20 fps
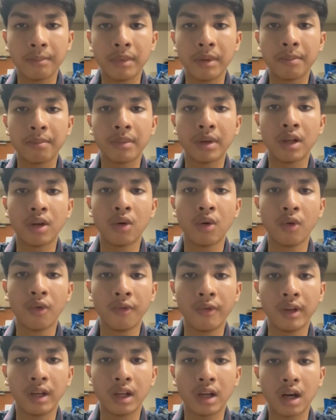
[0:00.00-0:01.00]
people who
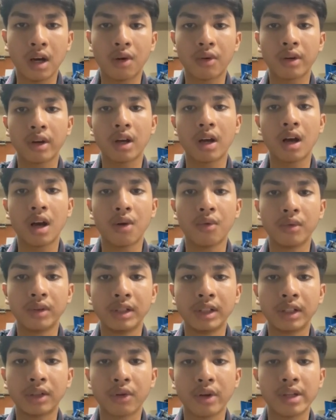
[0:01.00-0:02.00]
filled out
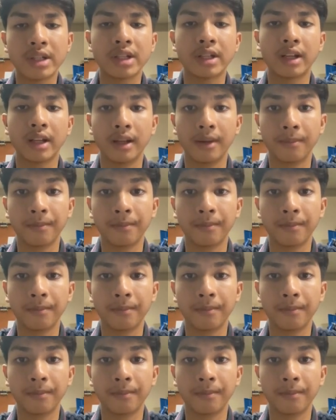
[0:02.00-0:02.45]
our questionnaire.